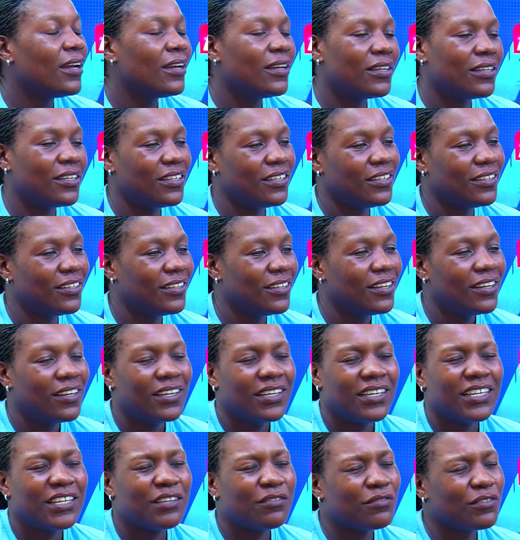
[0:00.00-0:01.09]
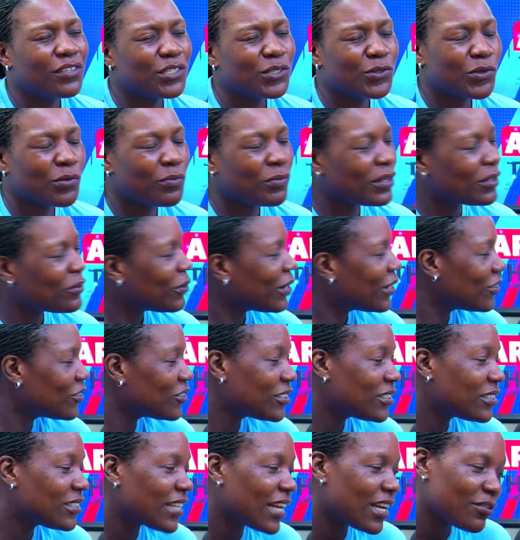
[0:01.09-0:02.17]
if those women were
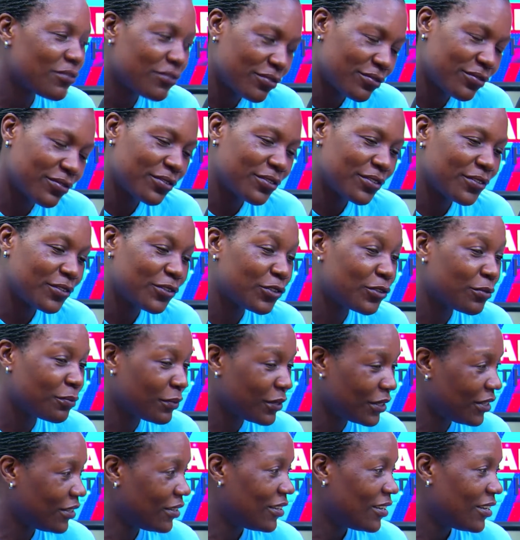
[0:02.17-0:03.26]
not tough on me,